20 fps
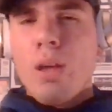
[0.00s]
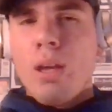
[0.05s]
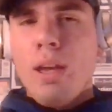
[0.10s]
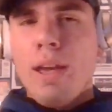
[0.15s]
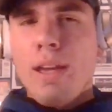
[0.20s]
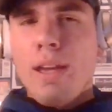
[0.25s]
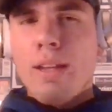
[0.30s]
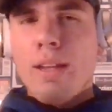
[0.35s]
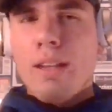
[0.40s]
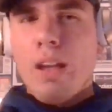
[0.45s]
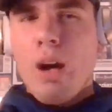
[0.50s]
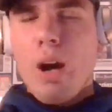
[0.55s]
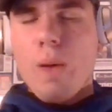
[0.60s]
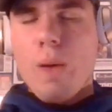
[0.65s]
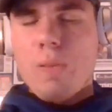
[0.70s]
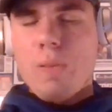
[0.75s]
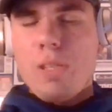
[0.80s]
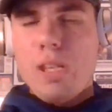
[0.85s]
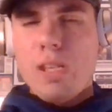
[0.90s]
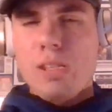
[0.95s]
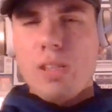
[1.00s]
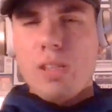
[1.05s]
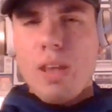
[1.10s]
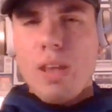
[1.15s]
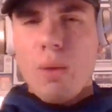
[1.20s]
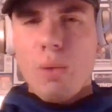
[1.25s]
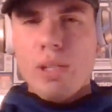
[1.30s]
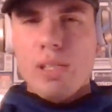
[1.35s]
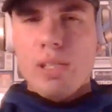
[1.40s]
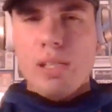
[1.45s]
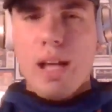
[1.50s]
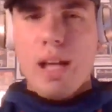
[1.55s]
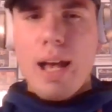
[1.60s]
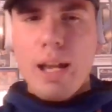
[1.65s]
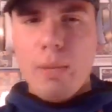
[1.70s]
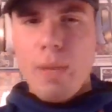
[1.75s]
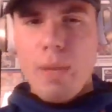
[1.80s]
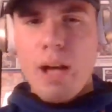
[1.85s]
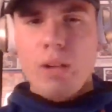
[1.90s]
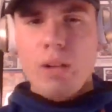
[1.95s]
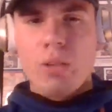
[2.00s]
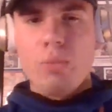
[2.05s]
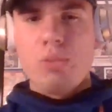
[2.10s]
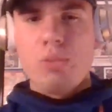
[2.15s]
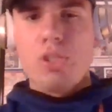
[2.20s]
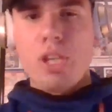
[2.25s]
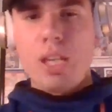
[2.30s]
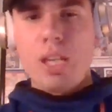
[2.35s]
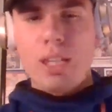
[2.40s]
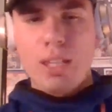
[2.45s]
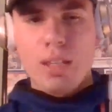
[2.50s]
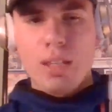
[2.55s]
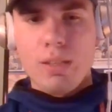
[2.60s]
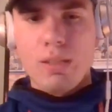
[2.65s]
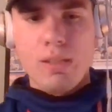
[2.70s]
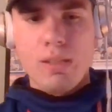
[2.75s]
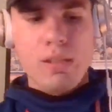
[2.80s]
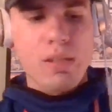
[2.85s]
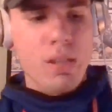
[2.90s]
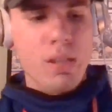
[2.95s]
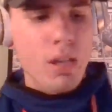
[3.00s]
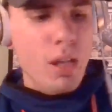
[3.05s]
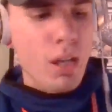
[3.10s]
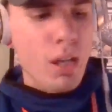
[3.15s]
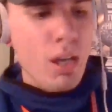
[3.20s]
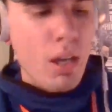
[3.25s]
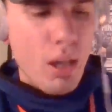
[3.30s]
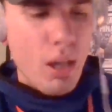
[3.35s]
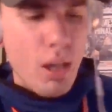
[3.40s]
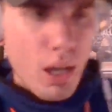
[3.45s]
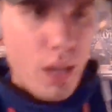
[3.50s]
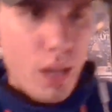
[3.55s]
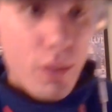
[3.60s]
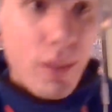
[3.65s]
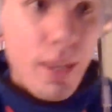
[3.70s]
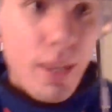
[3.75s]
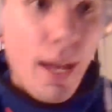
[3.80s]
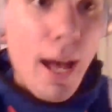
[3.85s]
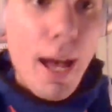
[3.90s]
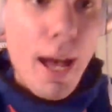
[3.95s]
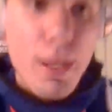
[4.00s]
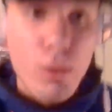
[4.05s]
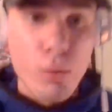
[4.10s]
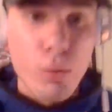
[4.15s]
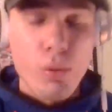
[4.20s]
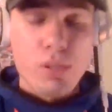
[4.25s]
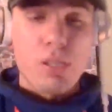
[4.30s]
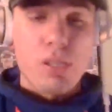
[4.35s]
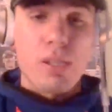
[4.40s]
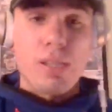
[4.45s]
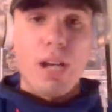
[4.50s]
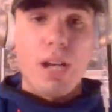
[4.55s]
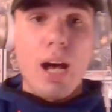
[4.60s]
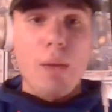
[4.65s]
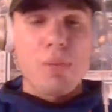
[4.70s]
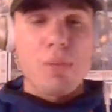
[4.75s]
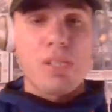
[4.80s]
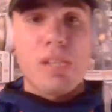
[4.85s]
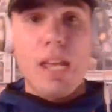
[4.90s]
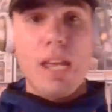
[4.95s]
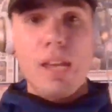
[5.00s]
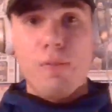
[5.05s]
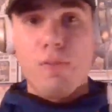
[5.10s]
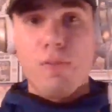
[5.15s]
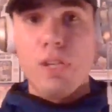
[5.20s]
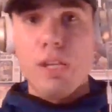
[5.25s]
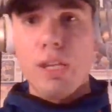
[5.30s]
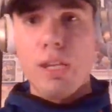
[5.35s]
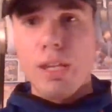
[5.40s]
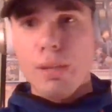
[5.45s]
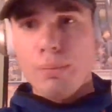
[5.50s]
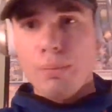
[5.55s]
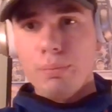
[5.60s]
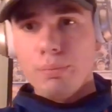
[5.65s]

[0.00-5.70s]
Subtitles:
And the offseason that we signed Malcolm Jenkins, the guy who was the top safety